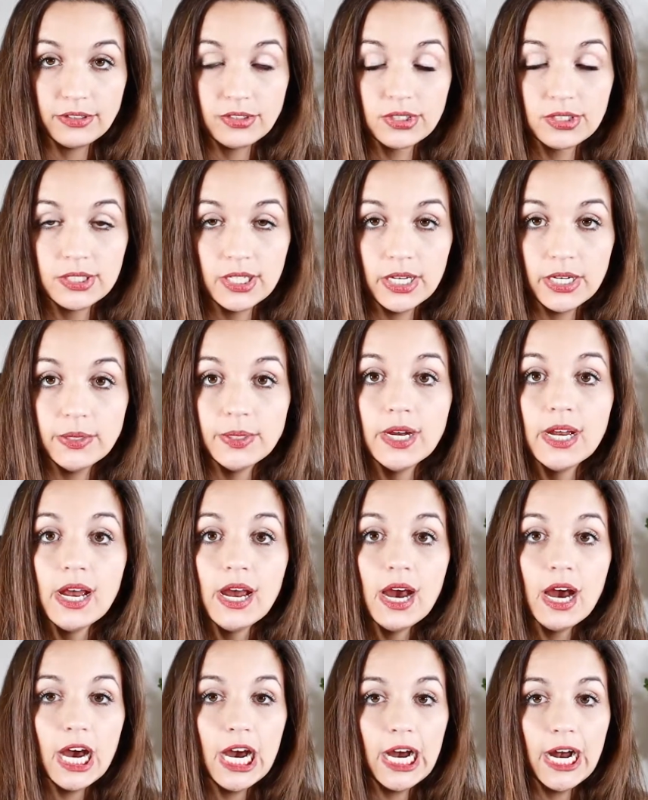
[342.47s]
So
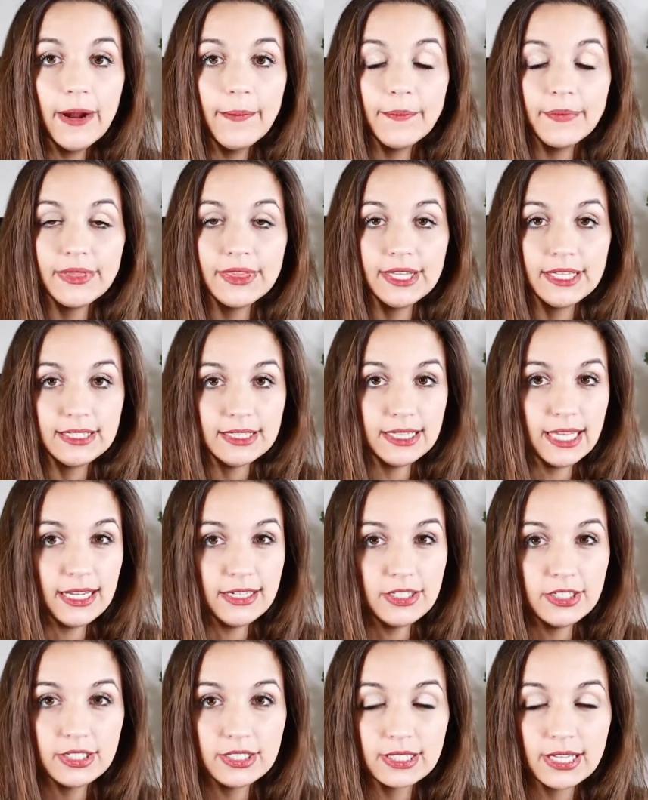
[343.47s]

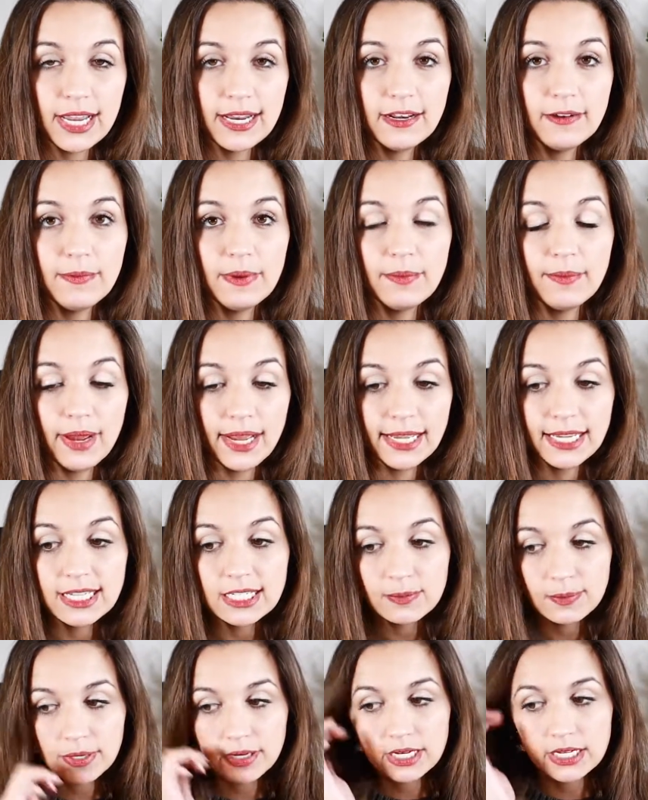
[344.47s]
that's just kind of been my
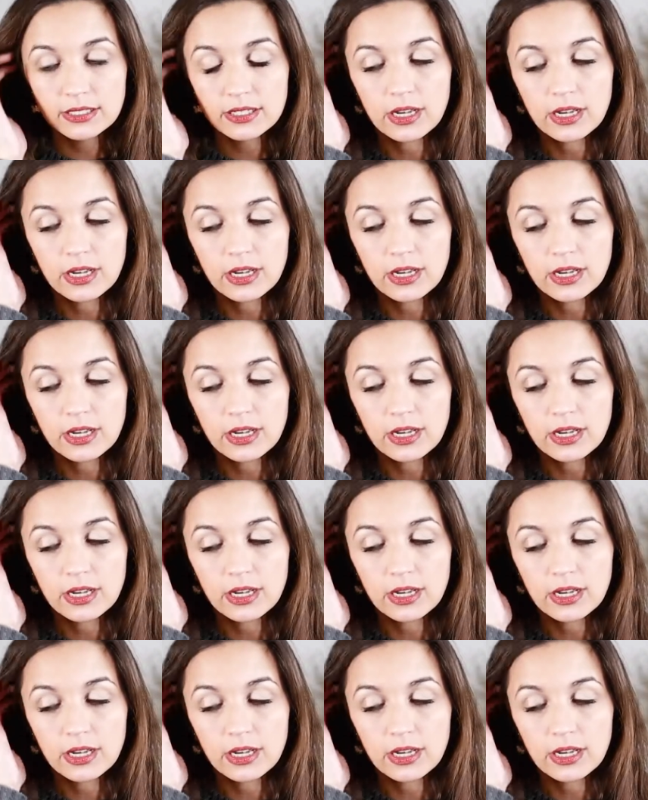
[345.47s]
experience.